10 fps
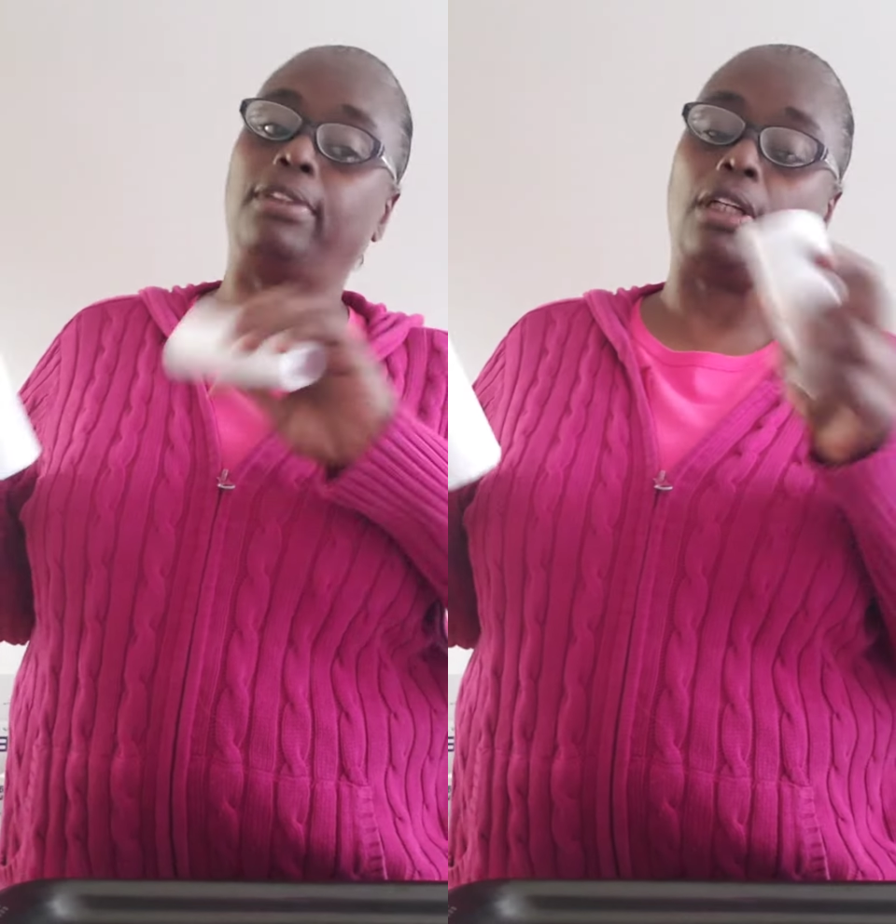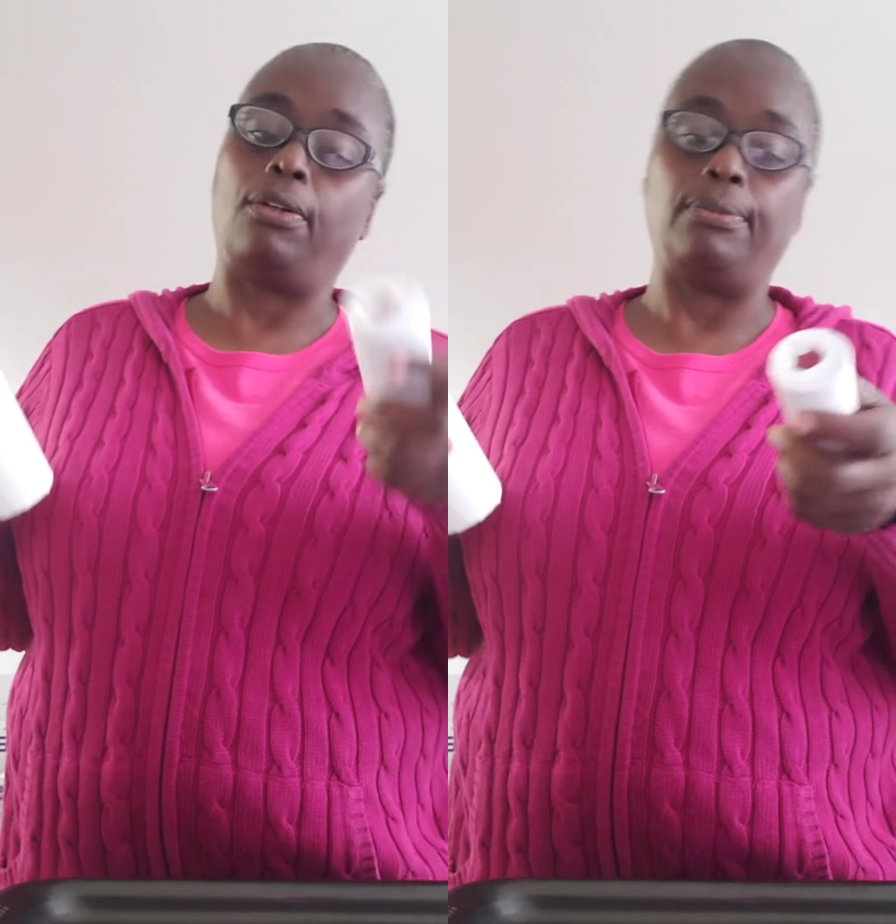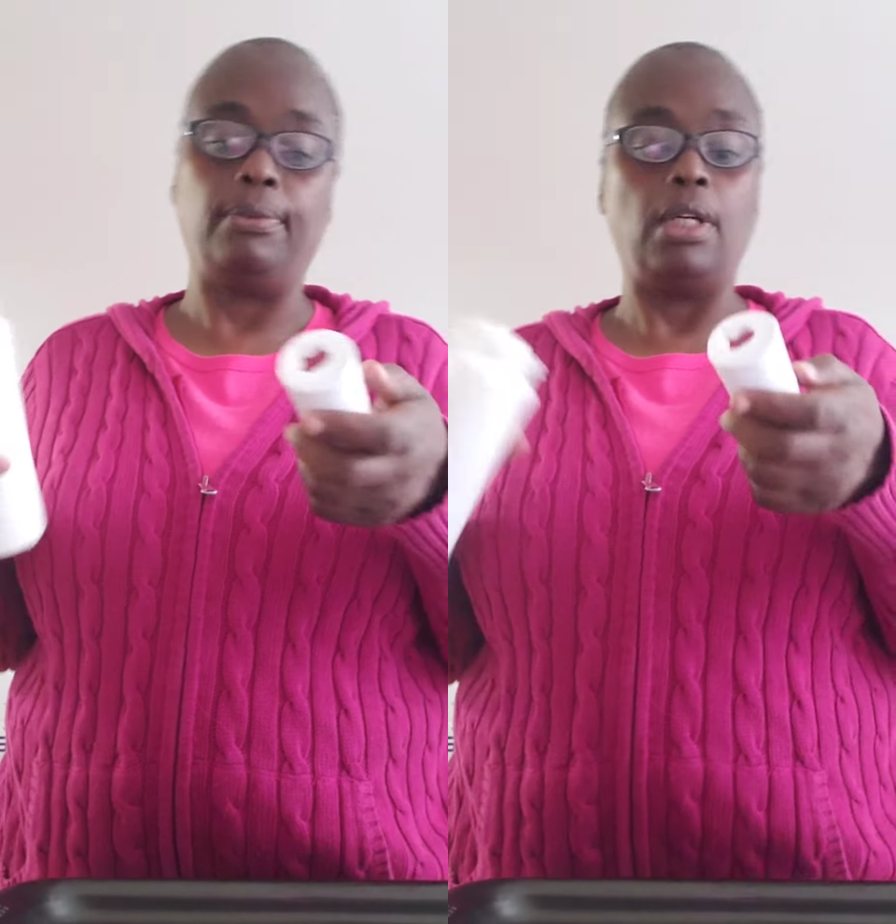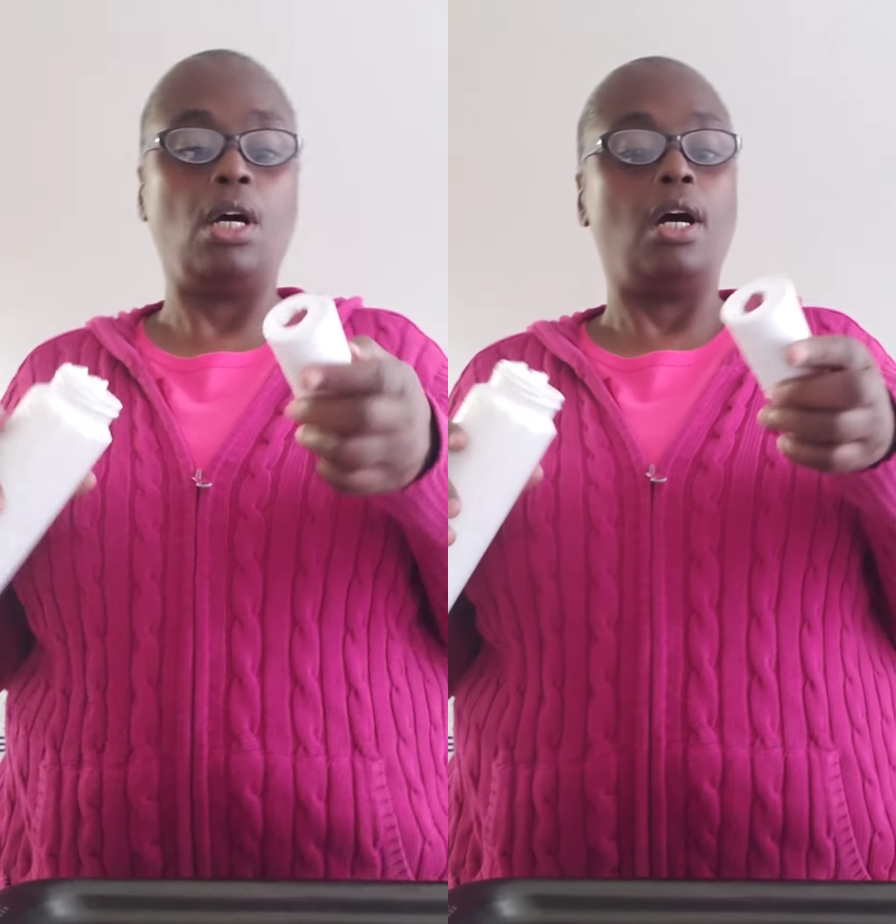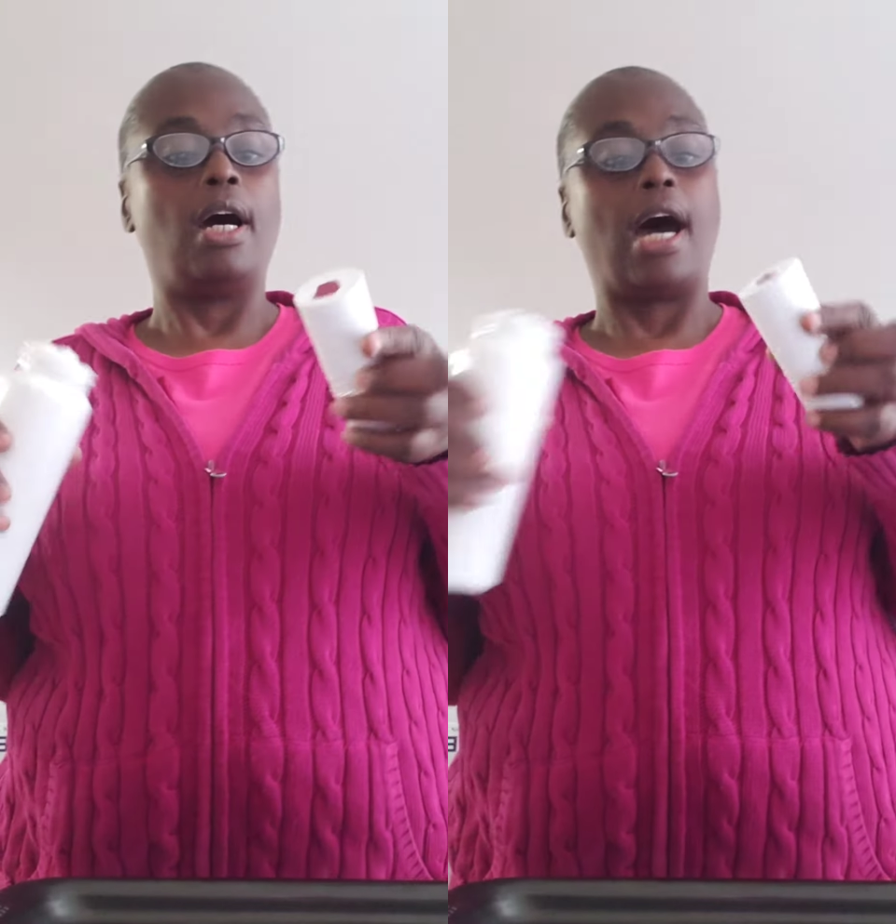So
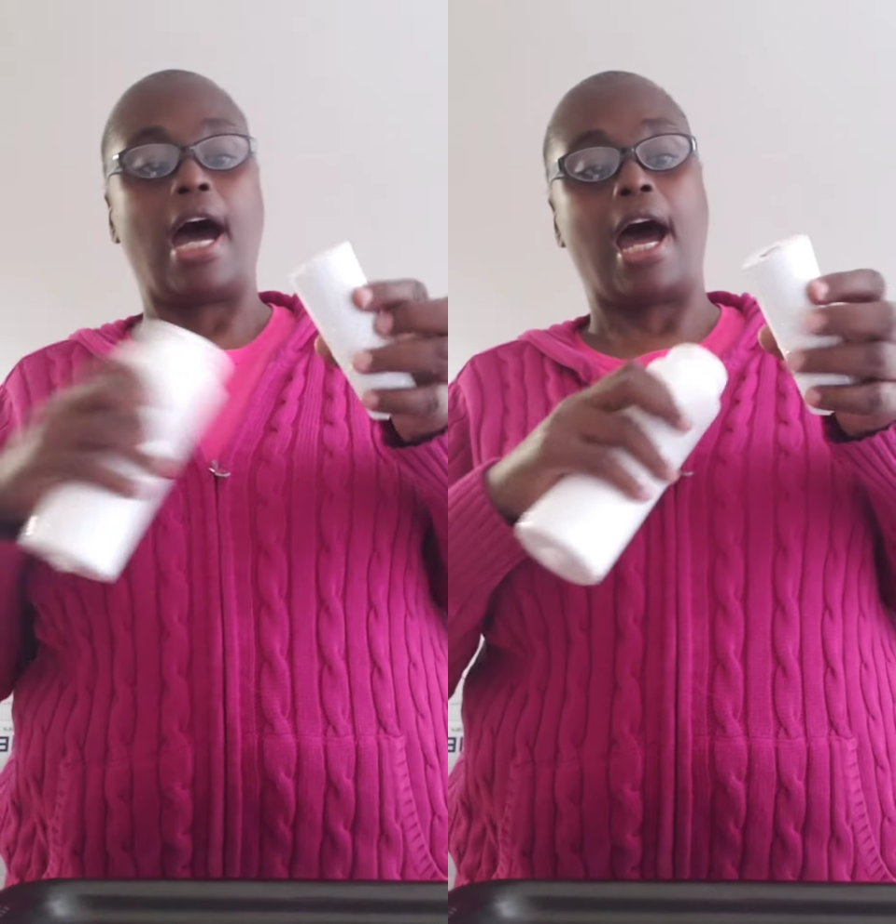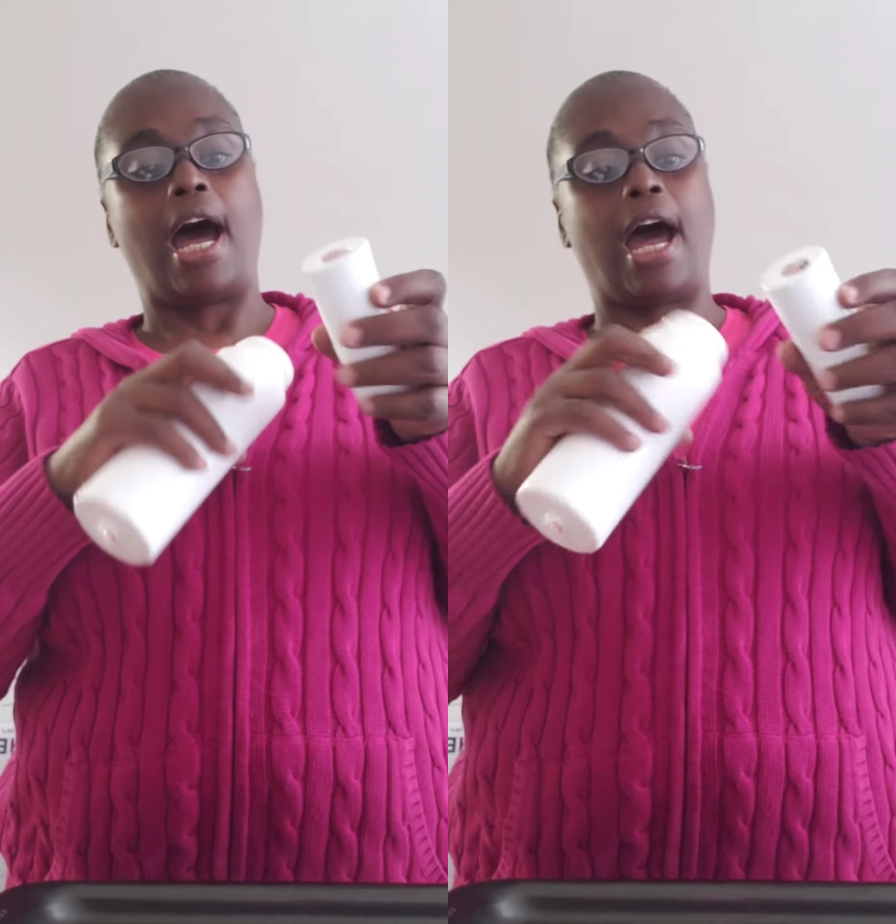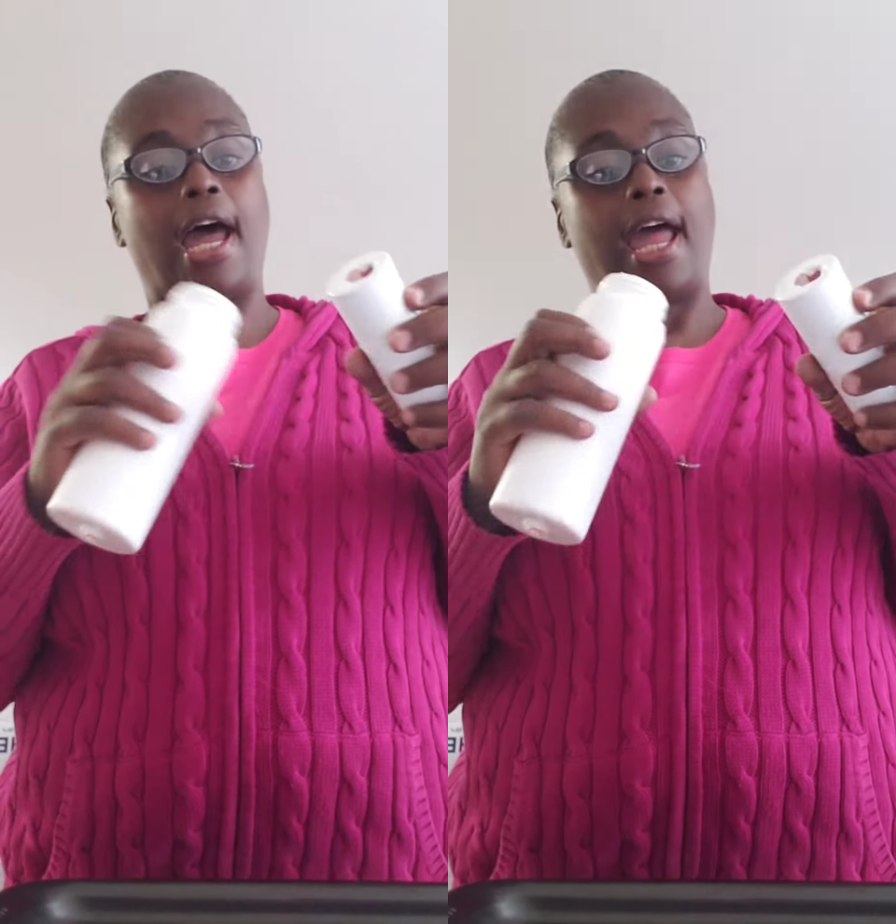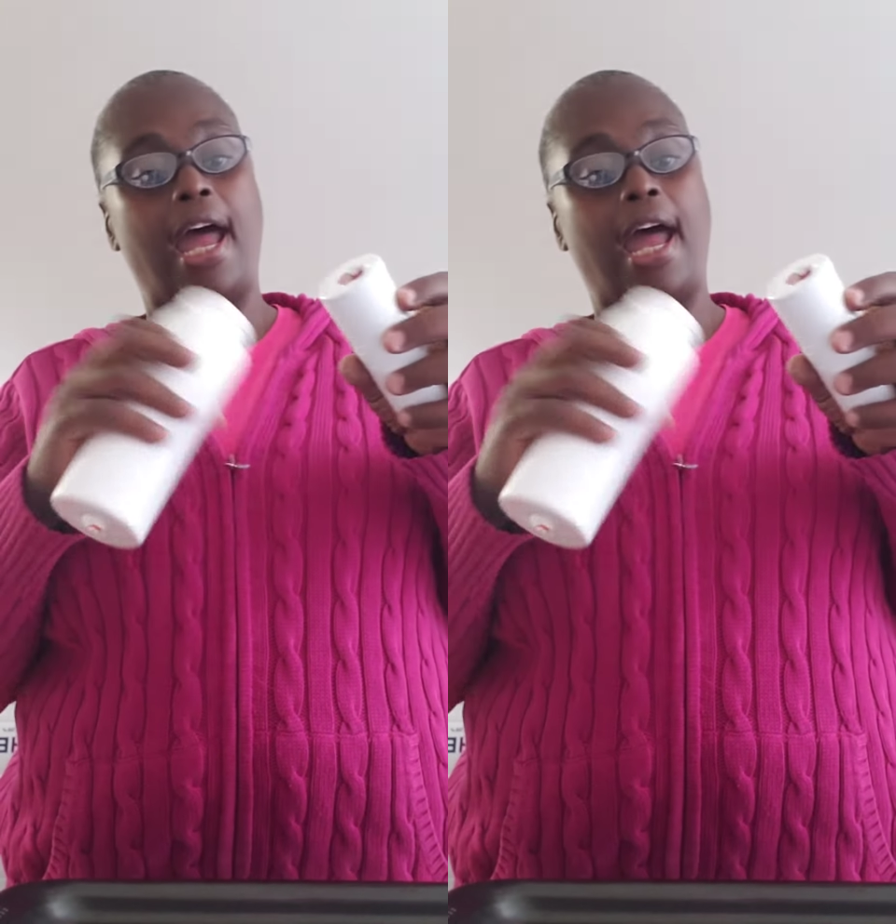I